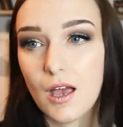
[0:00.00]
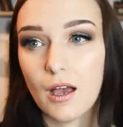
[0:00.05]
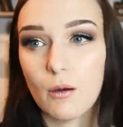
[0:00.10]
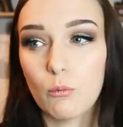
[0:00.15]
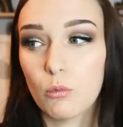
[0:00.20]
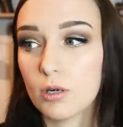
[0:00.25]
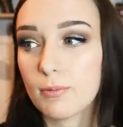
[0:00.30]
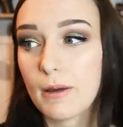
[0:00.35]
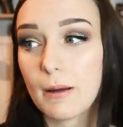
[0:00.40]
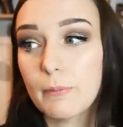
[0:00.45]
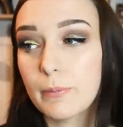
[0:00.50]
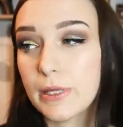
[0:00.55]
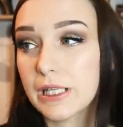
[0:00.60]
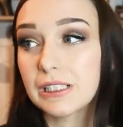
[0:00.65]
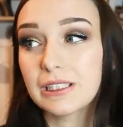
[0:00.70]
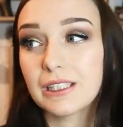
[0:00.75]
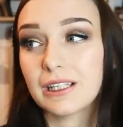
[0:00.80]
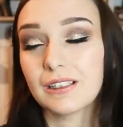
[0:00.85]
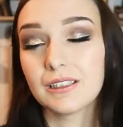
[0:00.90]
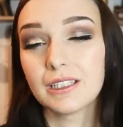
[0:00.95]
And what about
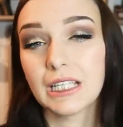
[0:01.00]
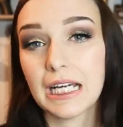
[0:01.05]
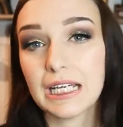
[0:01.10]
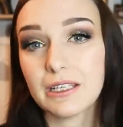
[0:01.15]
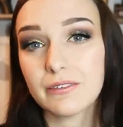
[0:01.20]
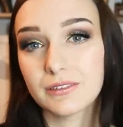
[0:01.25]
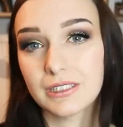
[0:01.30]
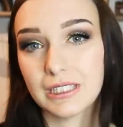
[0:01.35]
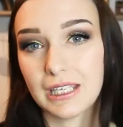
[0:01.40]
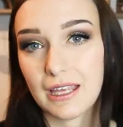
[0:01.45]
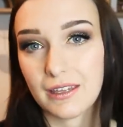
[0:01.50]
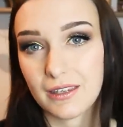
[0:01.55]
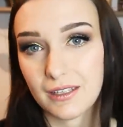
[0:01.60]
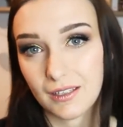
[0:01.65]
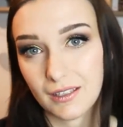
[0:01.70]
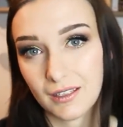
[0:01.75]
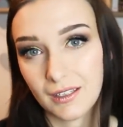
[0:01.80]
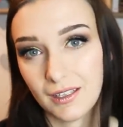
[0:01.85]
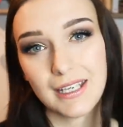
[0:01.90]
building a life together?